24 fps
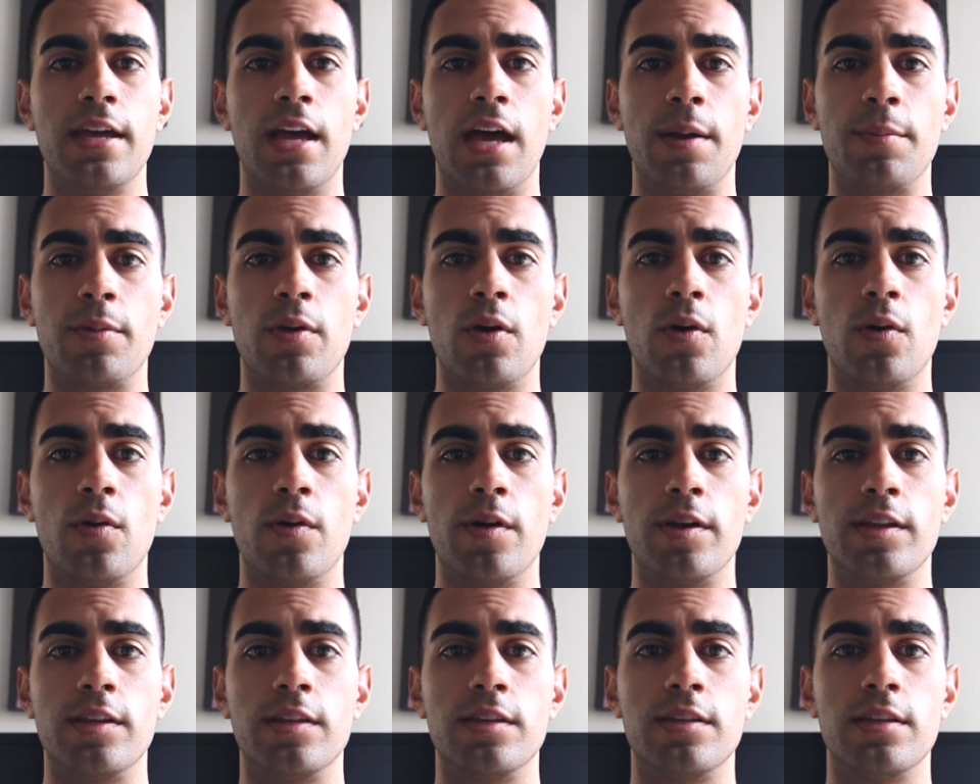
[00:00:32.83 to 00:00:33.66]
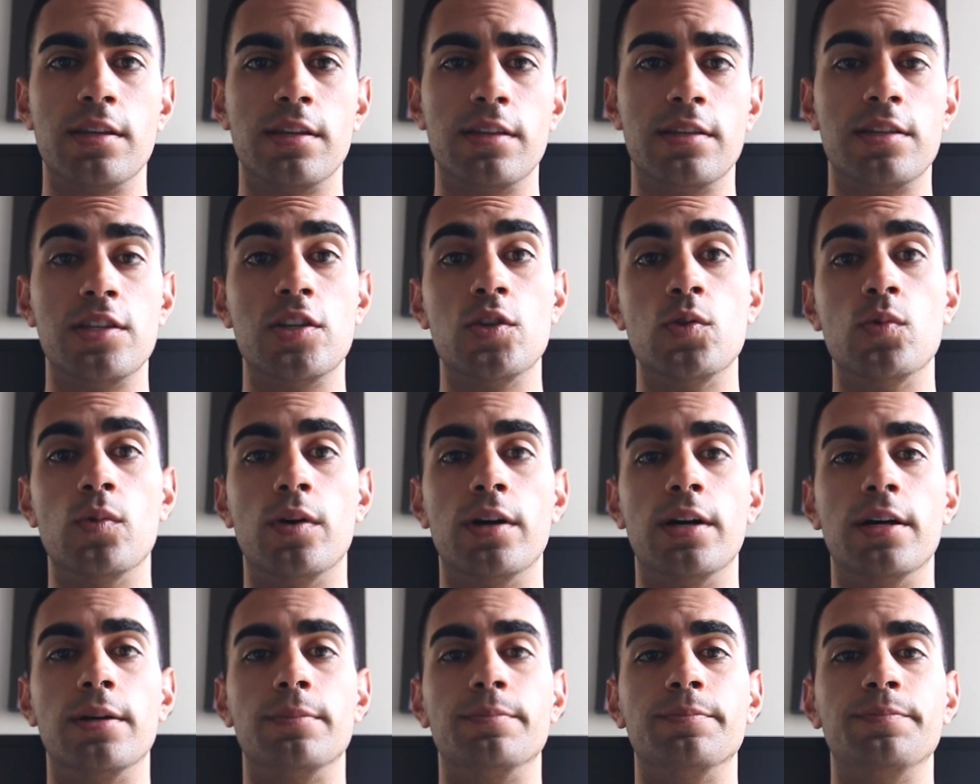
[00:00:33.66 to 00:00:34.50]
I'm going
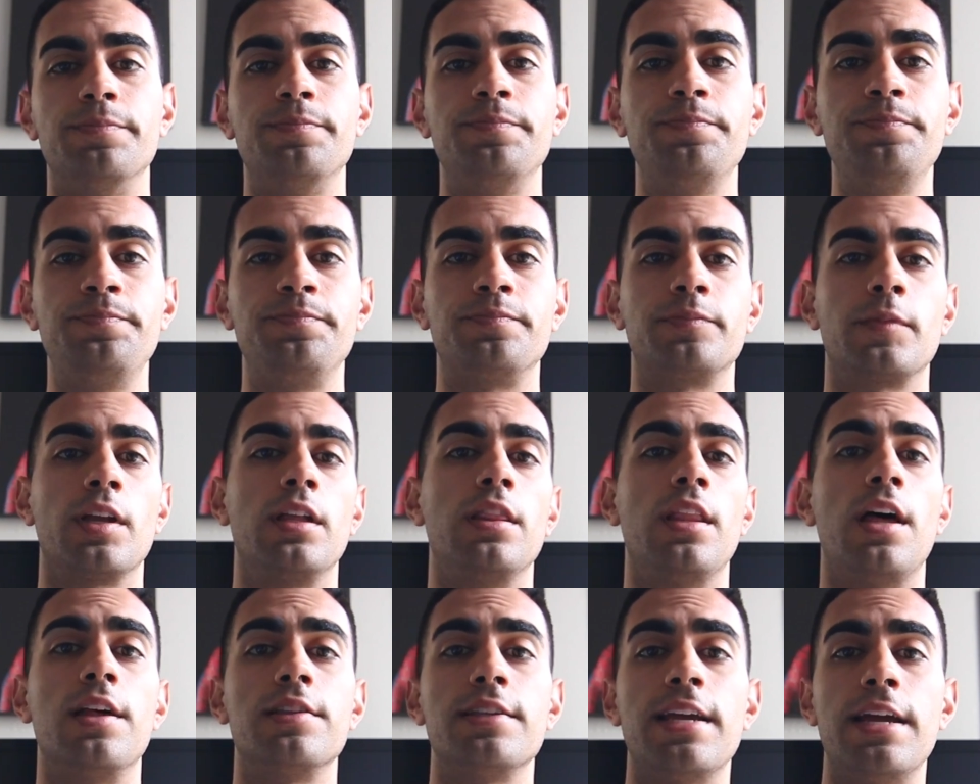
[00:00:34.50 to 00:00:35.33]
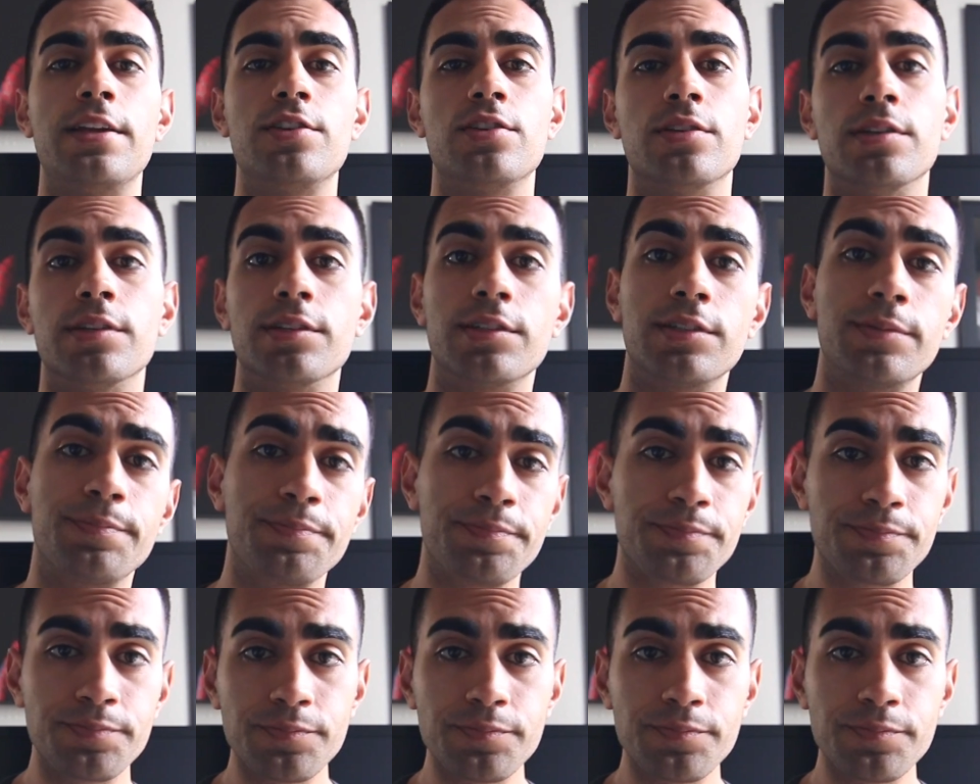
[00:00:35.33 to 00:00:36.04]
to Los Angeles